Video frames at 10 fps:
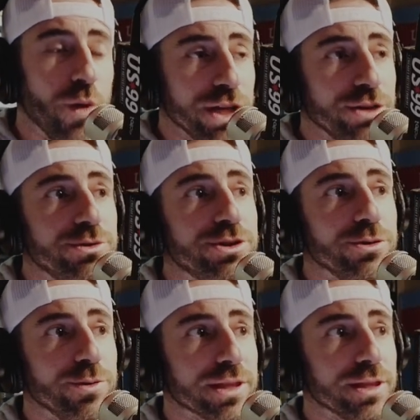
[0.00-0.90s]
What do you
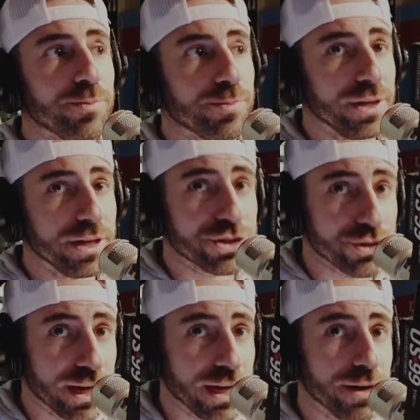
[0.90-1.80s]
do with the
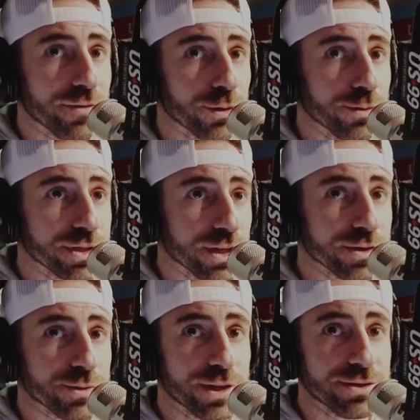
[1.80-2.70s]
tray of room
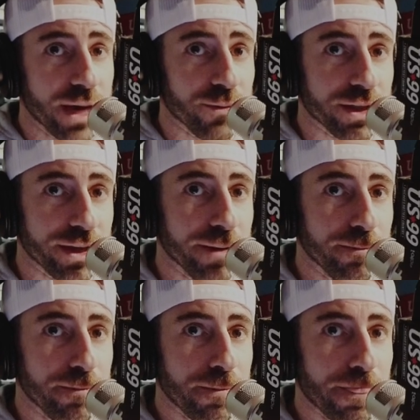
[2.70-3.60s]
service when you're done with
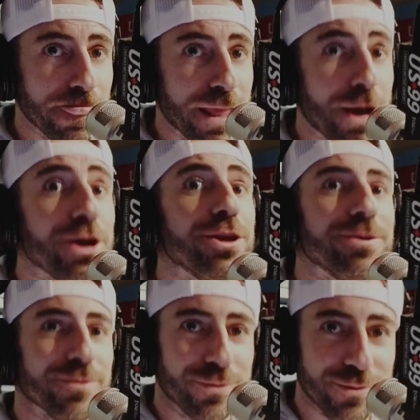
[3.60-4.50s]
it? You put it back out in the hall
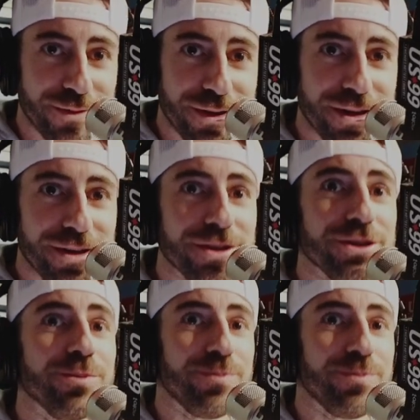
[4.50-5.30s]
so it doesn't stink up your room.